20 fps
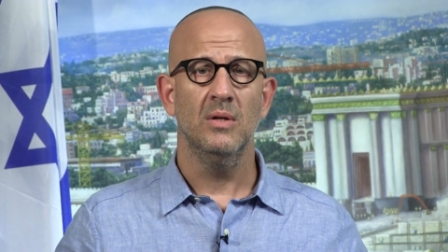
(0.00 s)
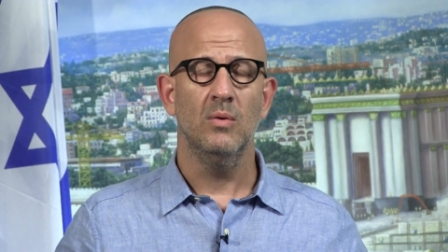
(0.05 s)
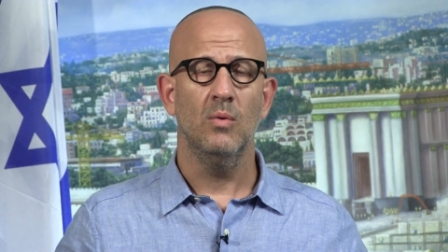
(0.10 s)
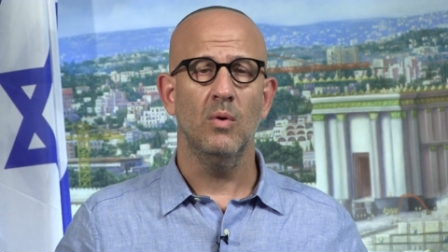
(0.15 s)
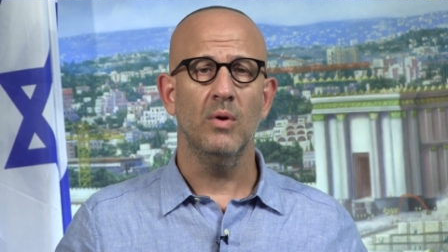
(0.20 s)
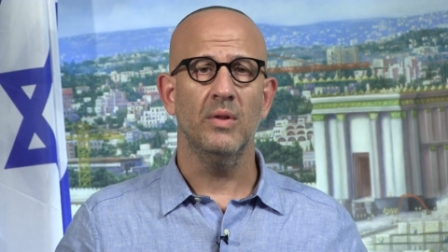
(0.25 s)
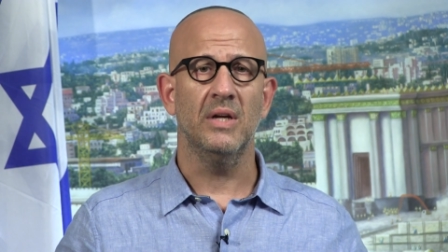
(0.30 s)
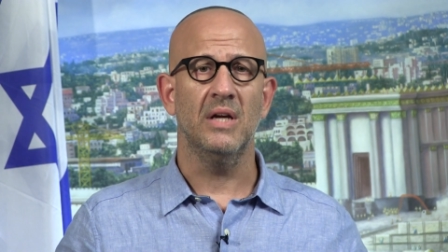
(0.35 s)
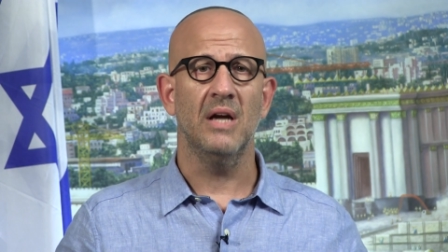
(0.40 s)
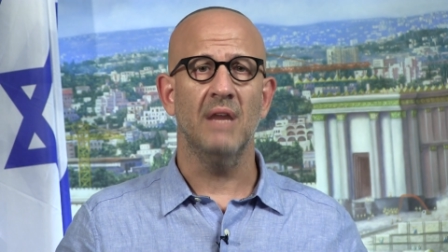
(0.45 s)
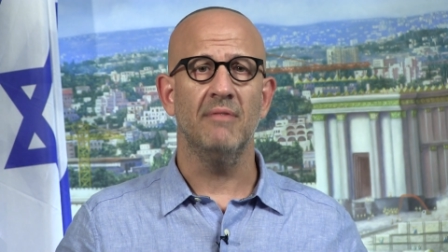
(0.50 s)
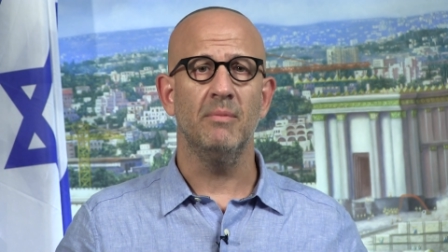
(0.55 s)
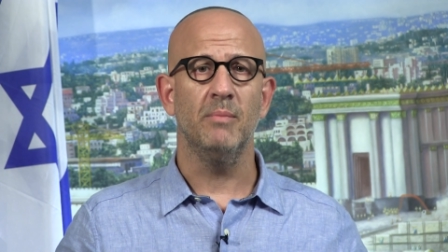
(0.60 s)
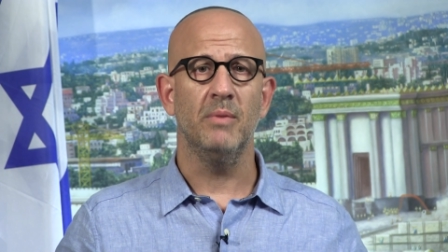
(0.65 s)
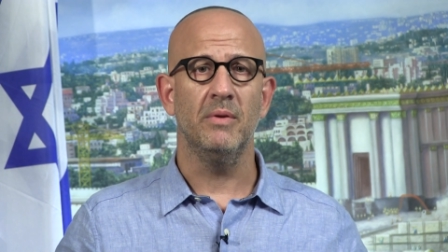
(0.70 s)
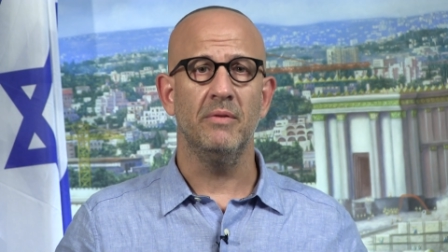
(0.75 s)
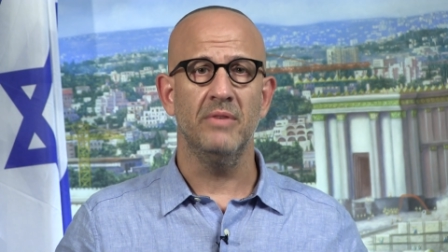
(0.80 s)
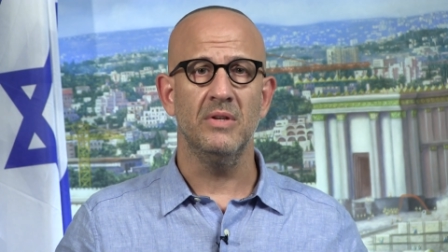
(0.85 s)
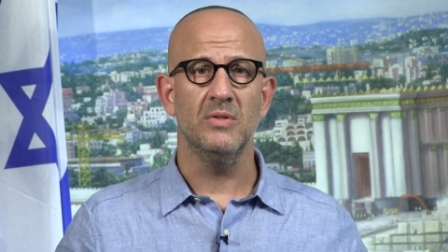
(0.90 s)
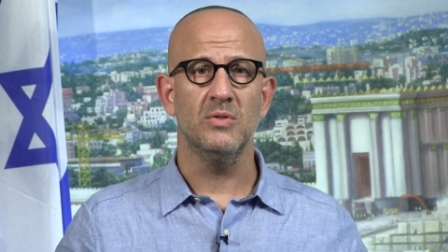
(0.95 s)
or the
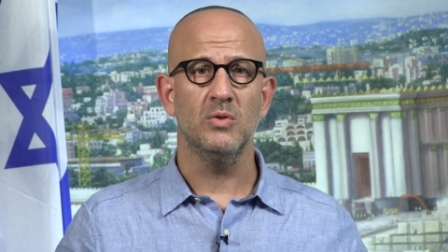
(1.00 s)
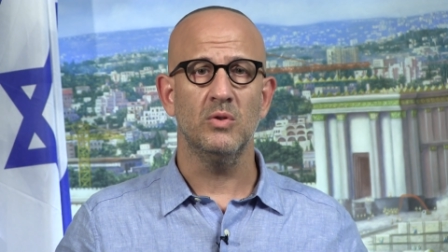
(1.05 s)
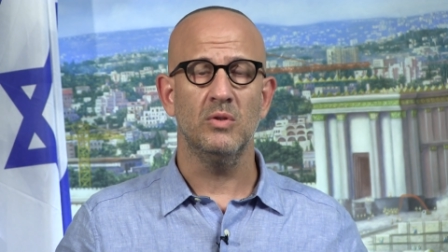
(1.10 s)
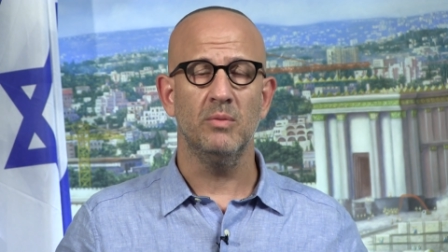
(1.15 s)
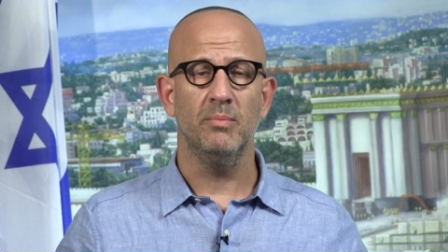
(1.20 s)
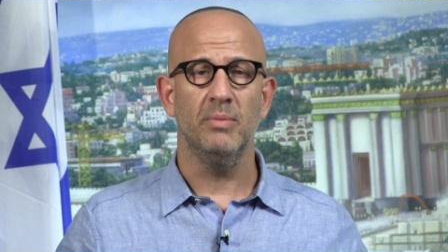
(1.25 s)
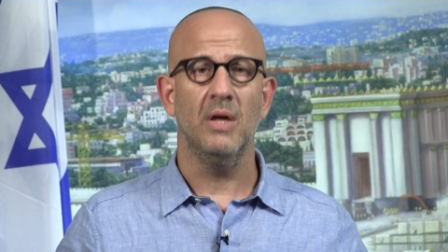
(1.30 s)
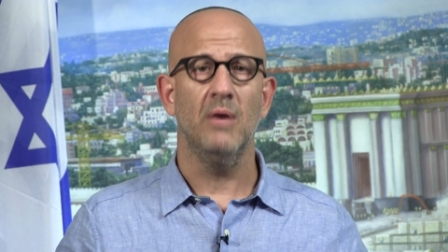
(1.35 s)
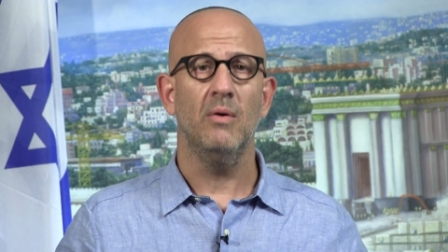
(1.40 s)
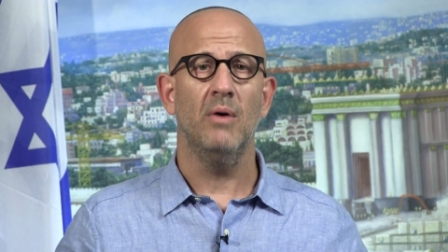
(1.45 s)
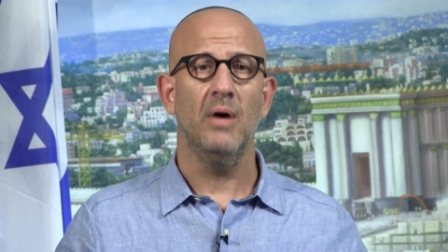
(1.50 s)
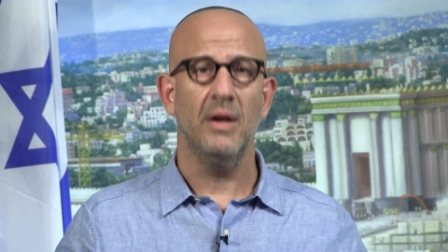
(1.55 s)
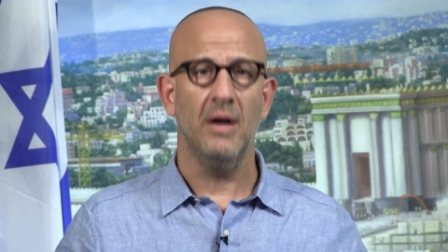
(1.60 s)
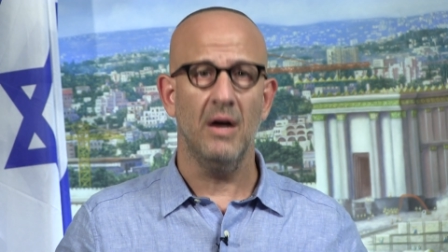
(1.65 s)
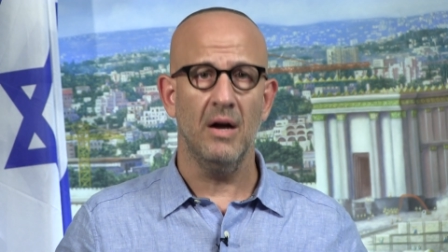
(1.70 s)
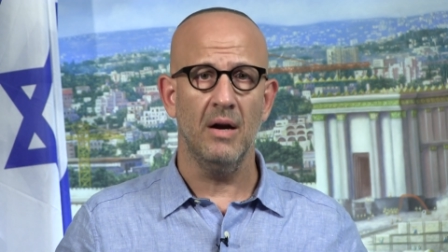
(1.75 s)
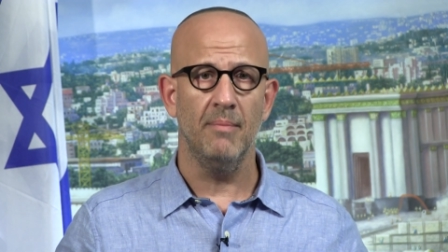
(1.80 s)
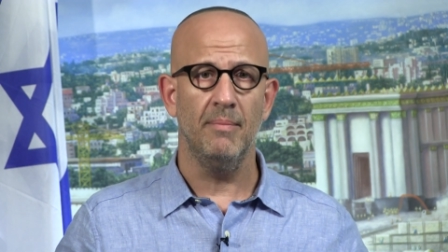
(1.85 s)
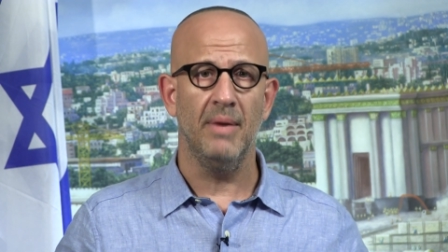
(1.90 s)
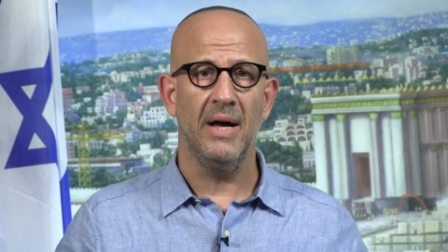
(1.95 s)
government of Israel to blow on
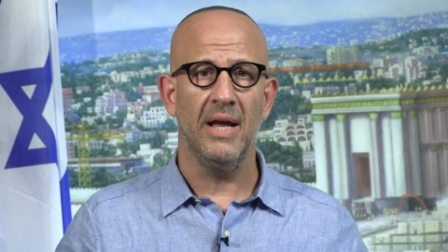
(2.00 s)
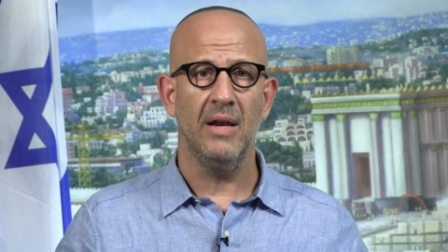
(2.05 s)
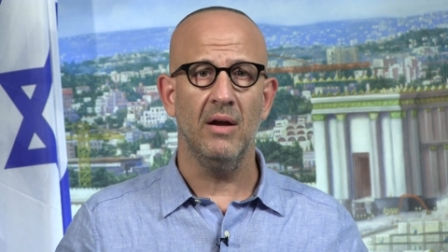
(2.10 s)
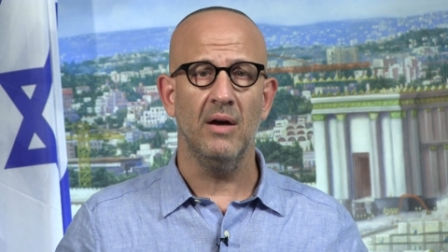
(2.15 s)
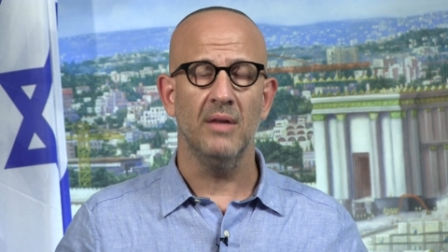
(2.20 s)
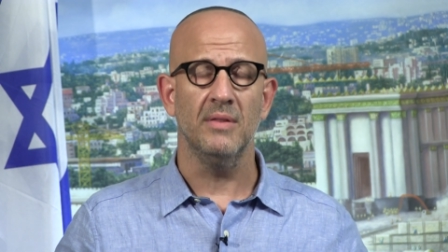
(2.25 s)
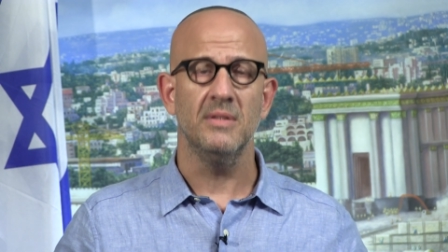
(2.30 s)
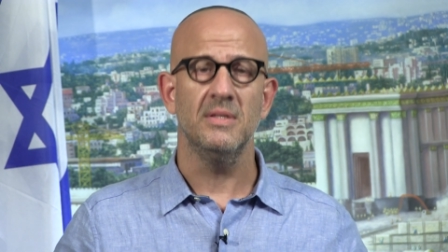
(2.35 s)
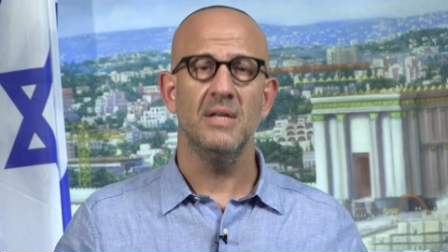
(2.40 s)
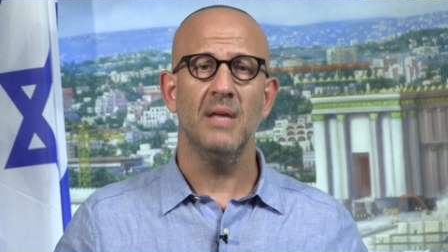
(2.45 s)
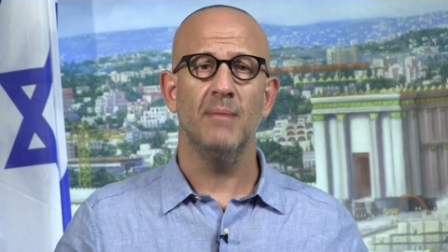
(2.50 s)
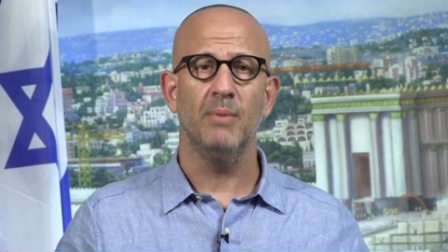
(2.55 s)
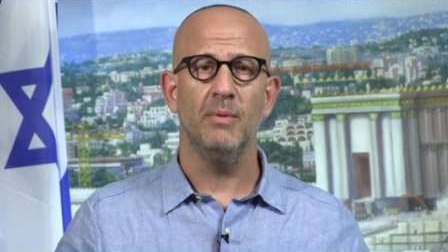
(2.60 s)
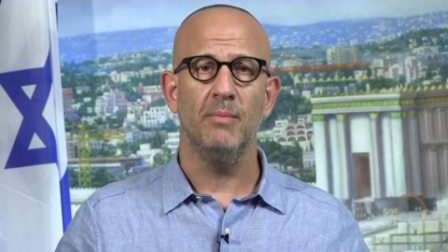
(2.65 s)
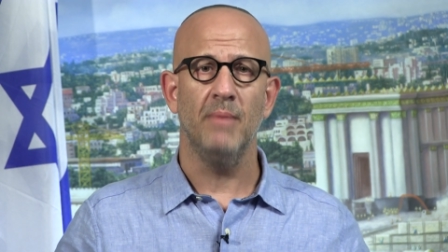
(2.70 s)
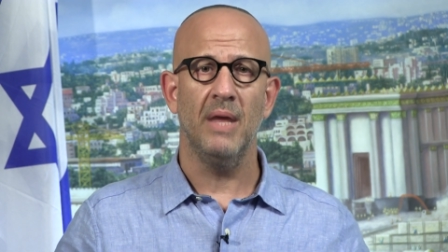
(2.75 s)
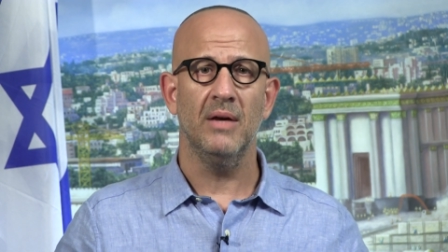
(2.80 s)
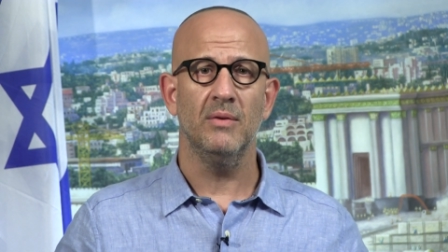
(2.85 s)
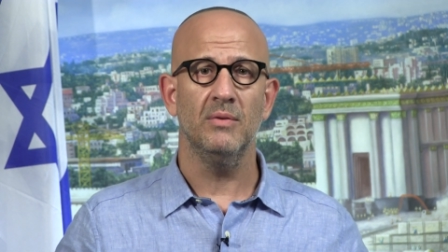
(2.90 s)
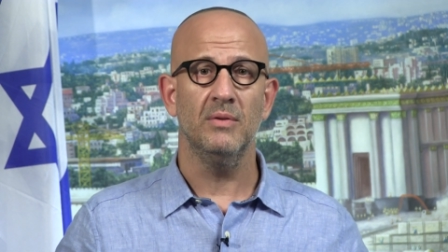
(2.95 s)
Har HaBayit on the Temple
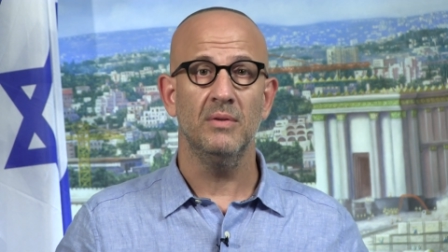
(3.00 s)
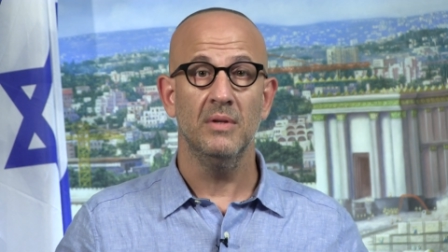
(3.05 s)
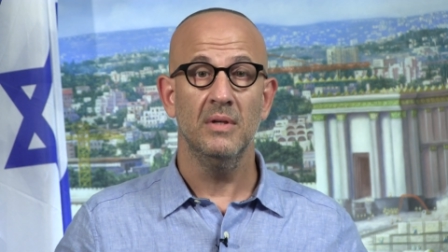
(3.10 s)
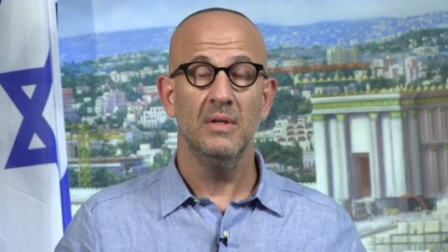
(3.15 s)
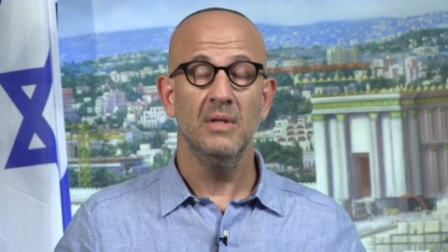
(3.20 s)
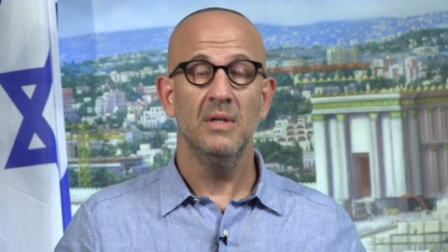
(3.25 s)
Mount.